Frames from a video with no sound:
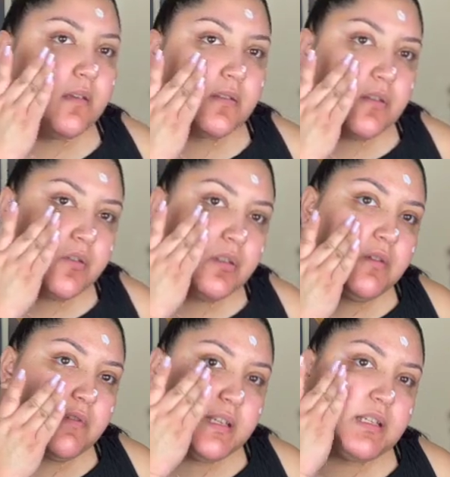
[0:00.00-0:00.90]
The only
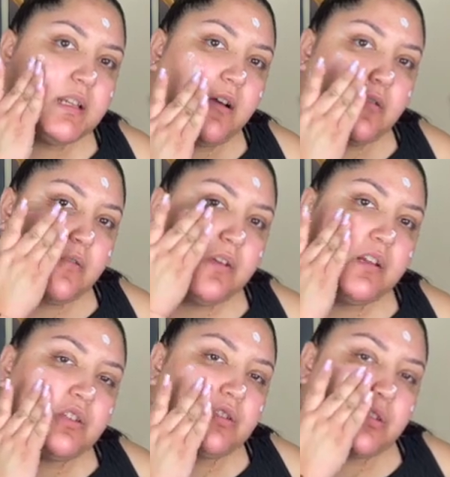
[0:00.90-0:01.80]
reason I'll go in a
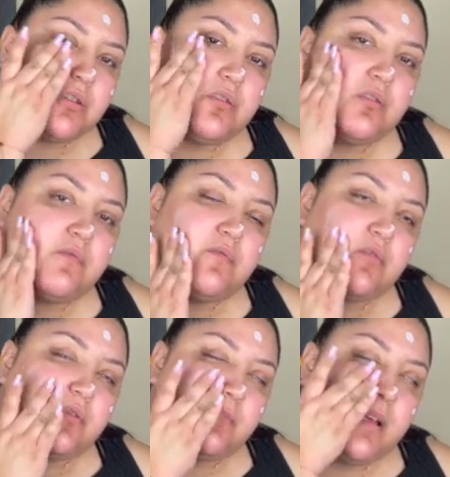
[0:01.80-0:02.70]
circular
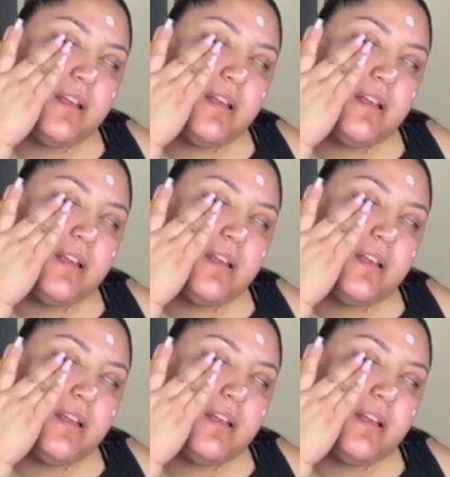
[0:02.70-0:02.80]
form